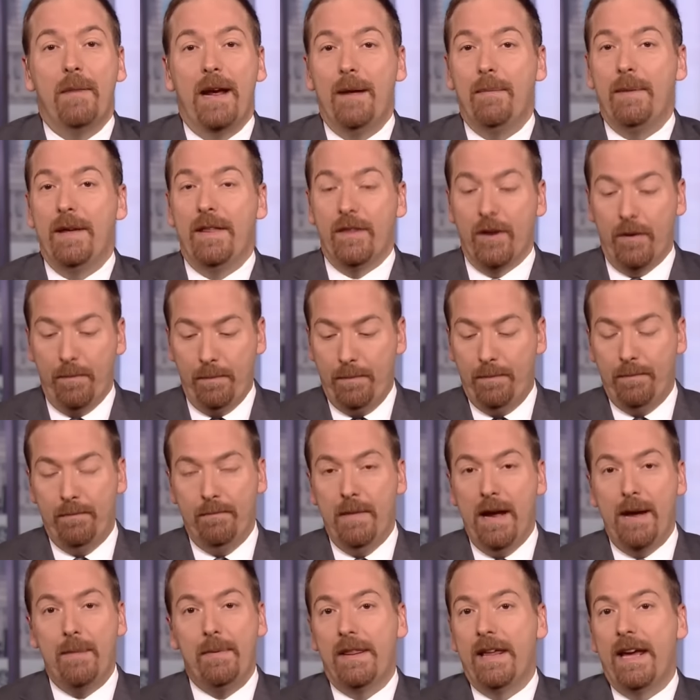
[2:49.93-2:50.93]
Maybe they're
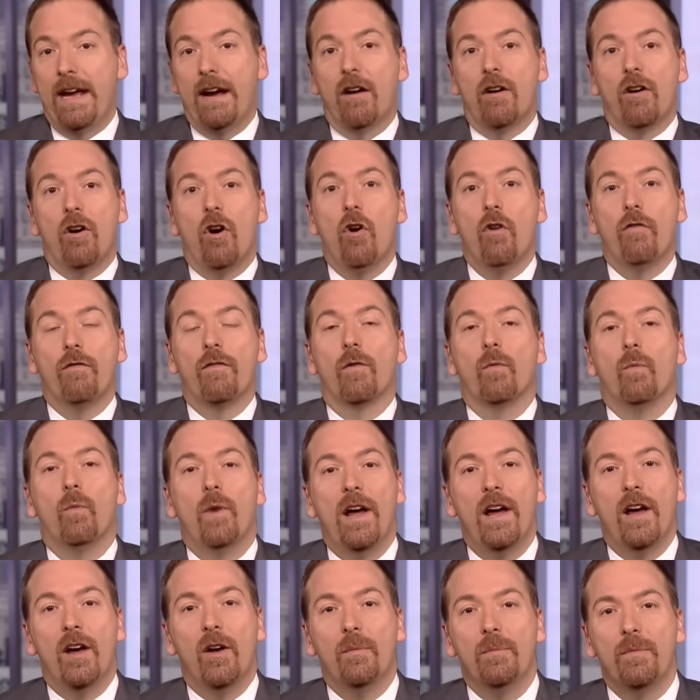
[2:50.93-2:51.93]
maybe they are
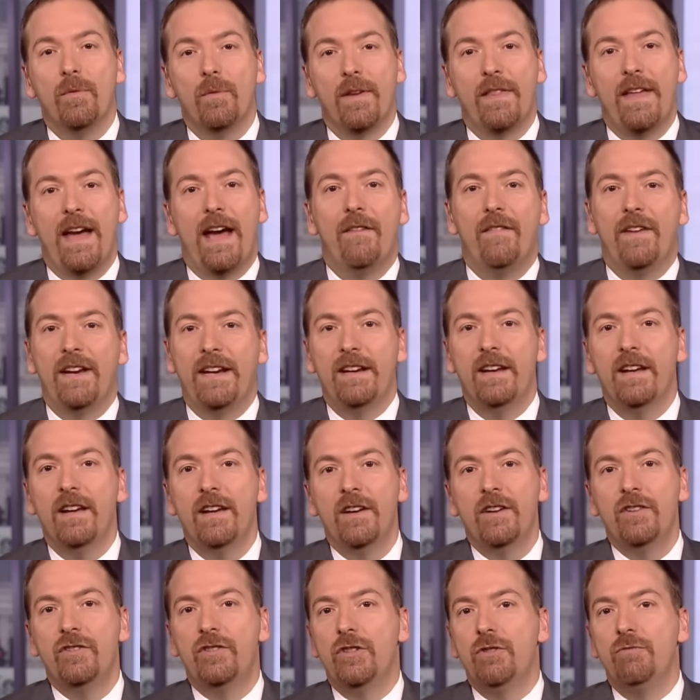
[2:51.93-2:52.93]
overwhelmed with having
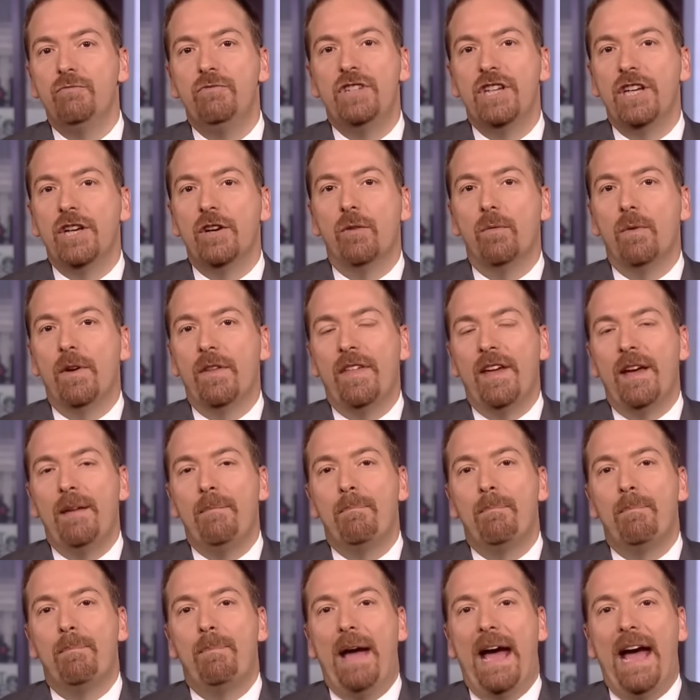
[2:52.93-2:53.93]
to deal with
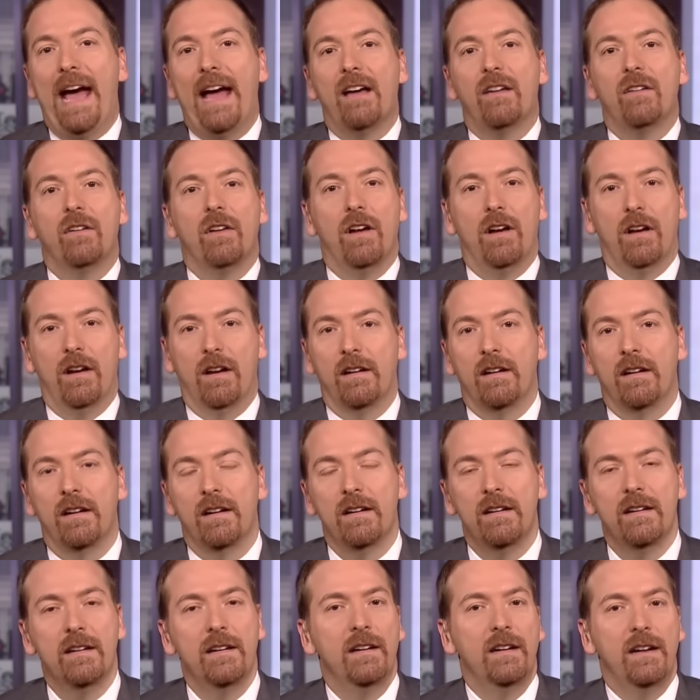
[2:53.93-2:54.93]
a backlog
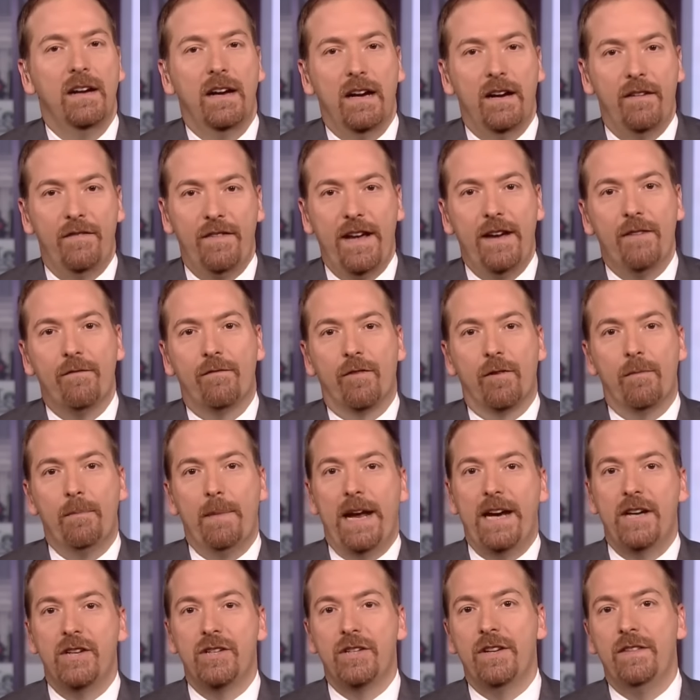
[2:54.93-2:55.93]
of
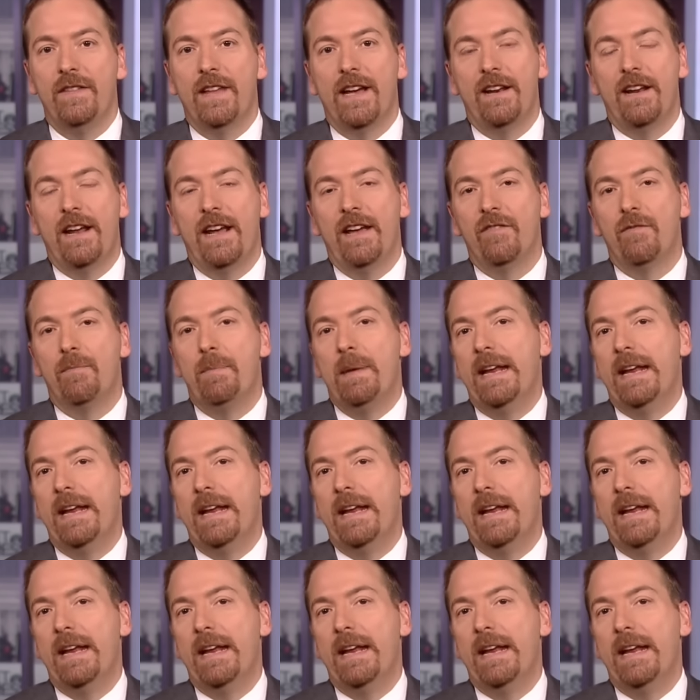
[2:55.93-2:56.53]
information that has